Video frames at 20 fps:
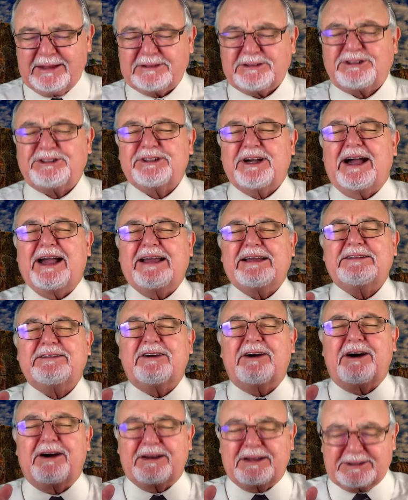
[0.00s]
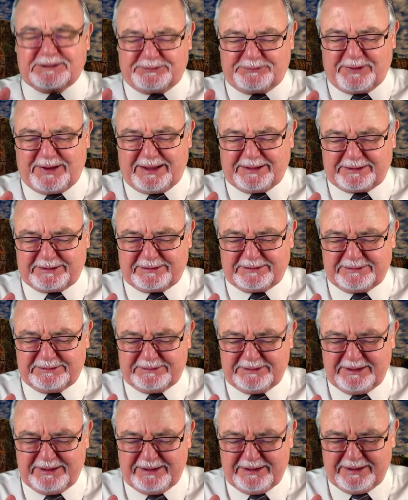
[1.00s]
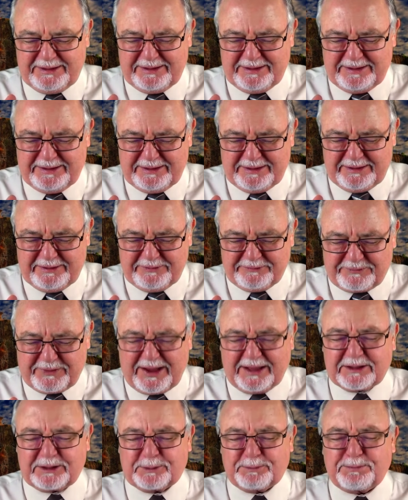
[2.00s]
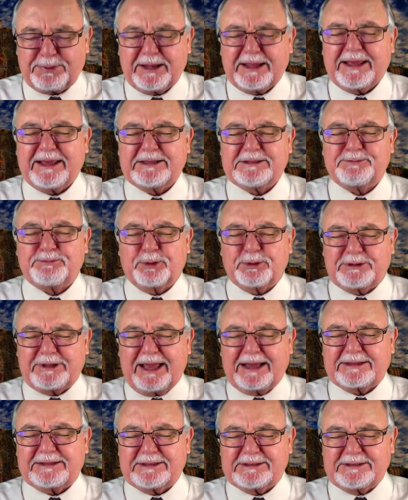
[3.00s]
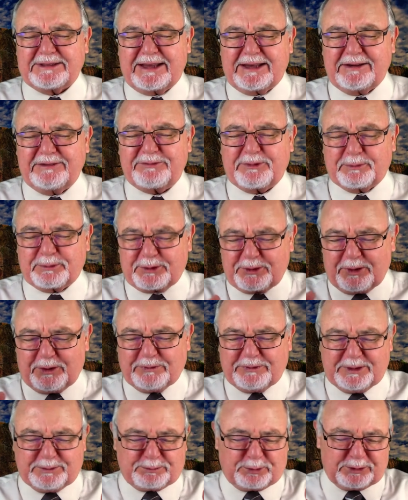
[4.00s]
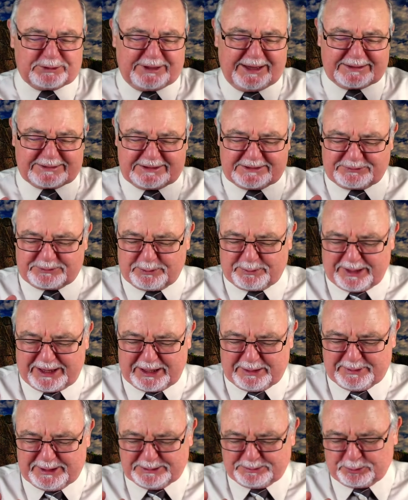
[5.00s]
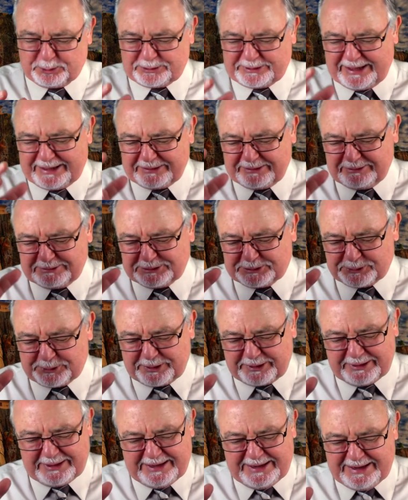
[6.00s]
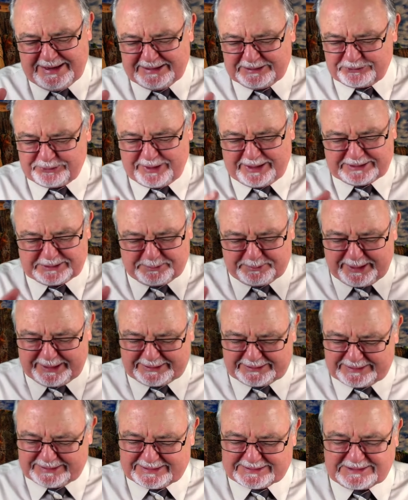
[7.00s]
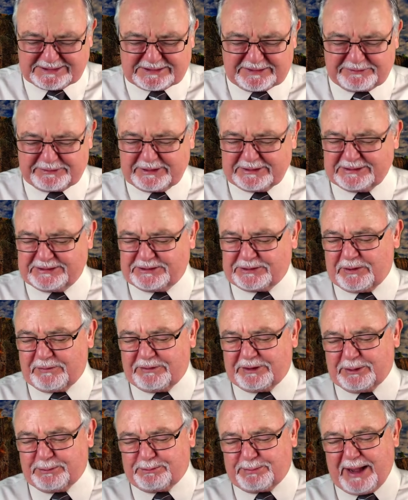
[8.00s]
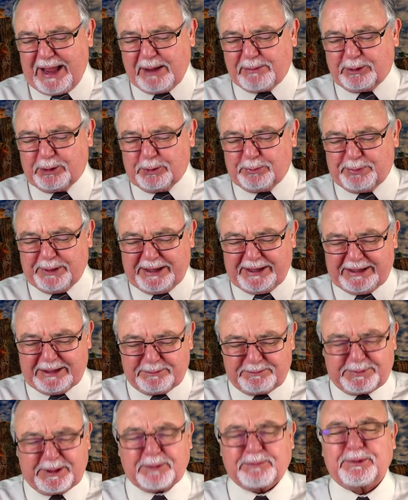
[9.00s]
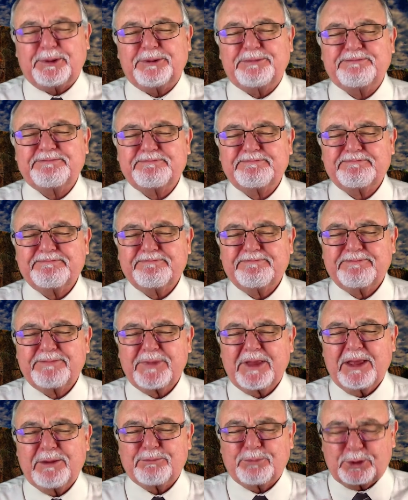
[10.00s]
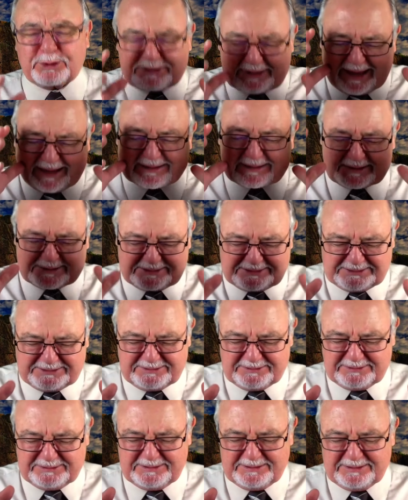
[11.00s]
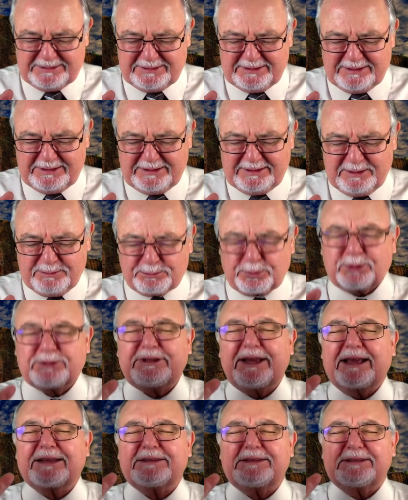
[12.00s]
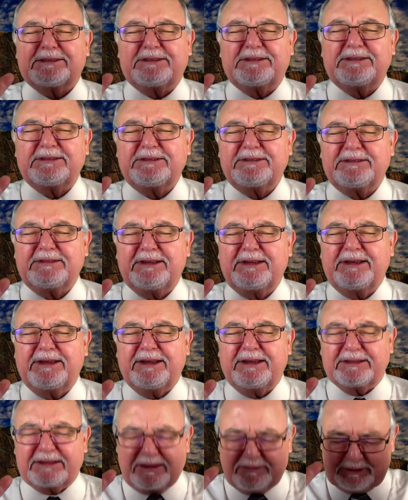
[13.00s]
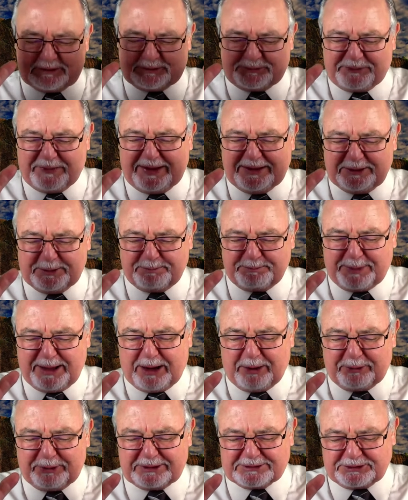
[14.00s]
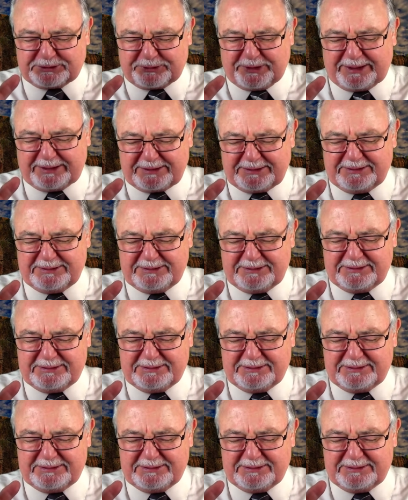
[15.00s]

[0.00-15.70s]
Shine on us, Father. Father, please protect us now from COVID, protect us from enemies, protect those who are trying to make lists of conservative, Bible-obedient people. Protect us. Protect us. Give us faith and power and strength.